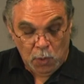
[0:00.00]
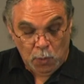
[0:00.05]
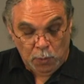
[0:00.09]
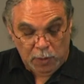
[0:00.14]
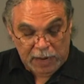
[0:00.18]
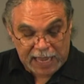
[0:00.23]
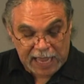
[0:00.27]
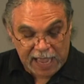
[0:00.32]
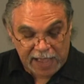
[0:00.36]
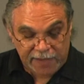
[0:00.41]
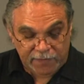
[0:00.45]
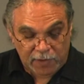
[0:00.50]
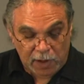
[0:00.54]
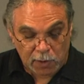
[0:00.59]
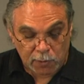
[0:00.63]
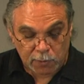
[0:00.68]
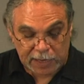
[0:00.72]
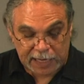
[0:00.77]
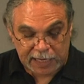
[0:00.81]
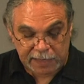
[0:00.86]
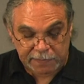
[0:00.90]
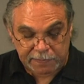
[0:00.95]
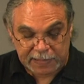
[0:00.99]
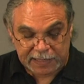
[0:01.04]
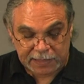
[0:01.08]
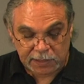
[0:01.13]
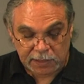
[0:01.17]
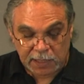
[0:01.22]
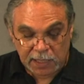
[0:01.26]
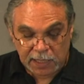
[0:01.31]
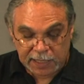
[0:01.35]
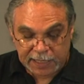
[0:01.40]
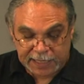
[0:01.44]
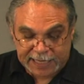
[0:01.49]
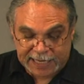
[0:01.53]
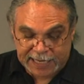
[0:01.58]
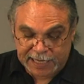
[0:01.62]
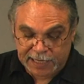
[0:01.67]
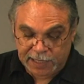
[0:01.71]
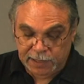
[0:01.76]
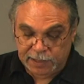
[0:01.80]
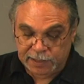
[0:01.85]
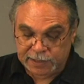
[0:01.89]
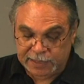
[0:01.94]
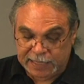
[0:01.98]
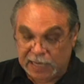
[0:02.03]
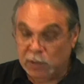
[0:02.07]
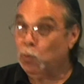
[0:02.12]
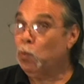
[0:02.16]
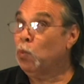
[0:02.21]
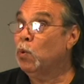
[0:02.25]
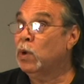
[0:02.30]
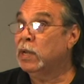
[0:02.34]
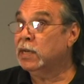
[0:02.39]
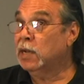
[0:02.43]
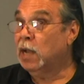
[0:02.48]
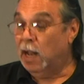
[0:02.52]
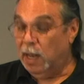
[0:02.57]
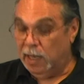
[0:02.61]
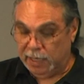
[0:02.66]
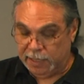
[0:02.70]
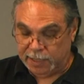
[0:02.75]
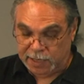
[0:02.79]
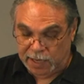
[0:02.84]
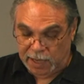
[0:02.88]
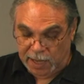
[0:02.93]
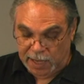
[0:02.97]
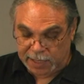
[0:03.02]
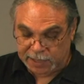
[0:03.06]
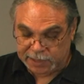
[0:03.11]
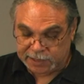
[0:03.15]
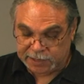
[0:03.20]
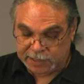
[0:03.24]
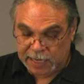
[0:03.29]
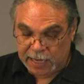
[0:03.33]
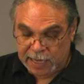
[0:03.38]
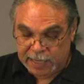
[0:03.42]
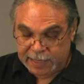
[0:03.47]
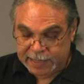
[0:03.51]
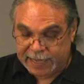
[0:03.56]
We have already been killed in one Holocaust